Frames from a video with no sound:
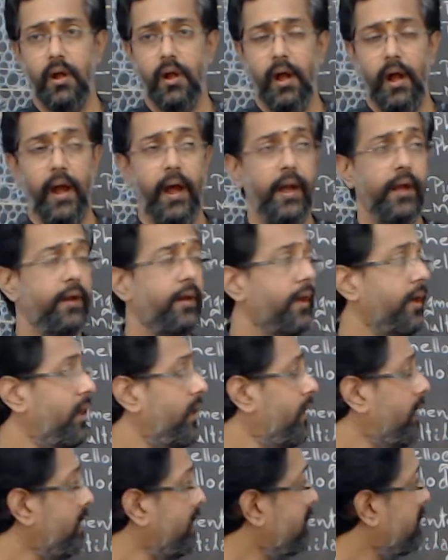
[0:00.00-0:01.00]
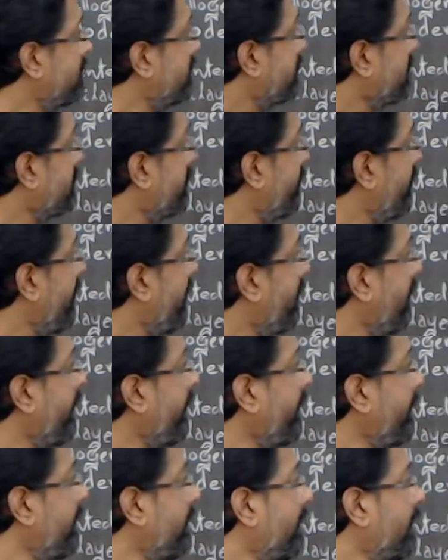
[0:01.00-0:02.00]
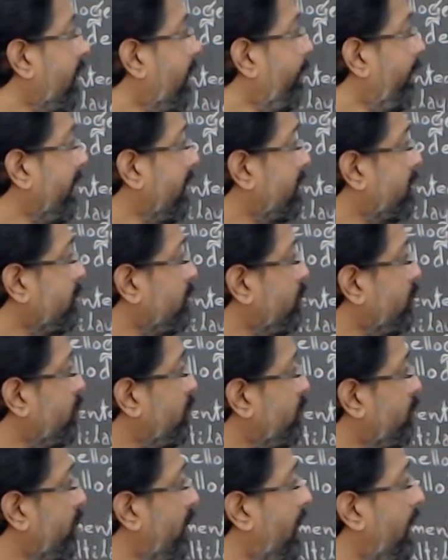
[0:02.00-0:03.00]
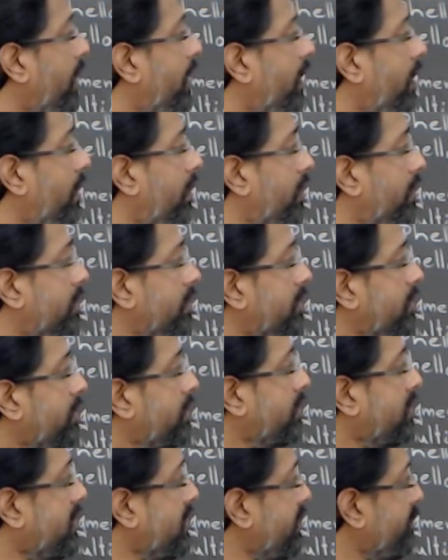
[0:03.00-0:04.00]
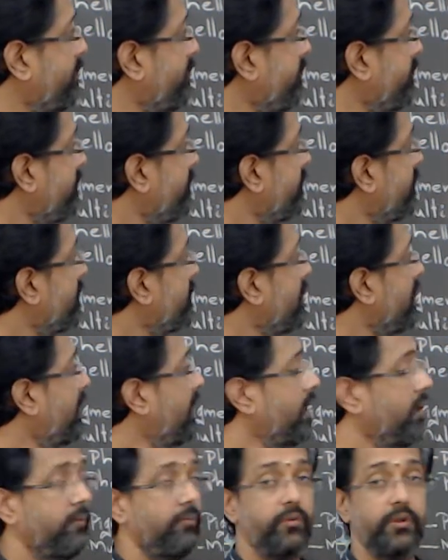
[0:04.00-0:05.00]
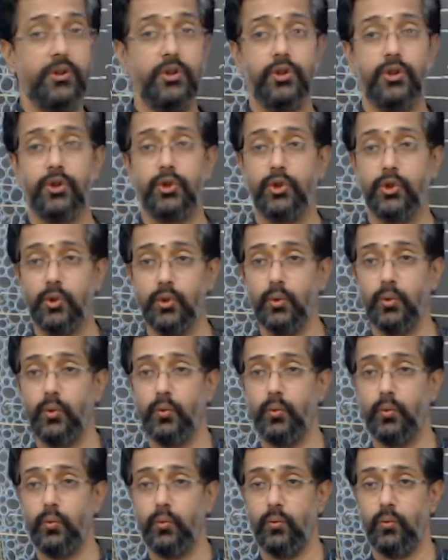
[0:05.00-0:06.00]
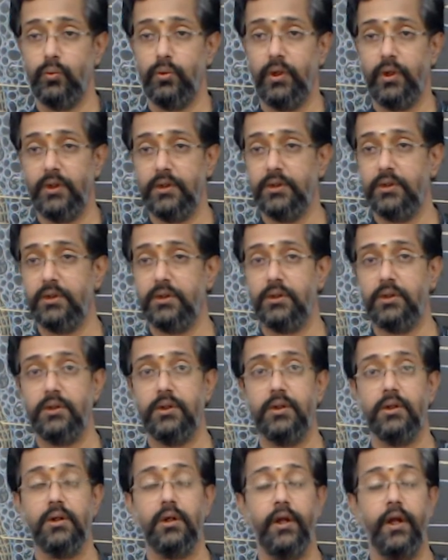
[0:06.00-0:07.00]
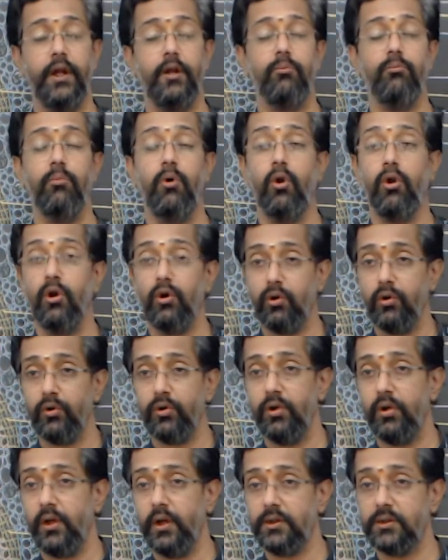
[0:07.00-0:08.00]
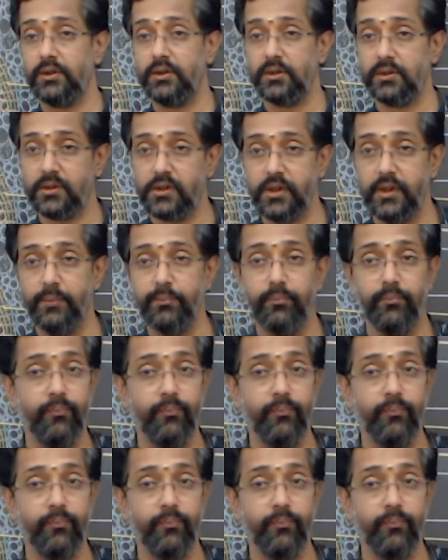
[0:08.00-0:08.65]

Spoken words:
and similarly coming to the stem, which show that is in monocotyledonous stem,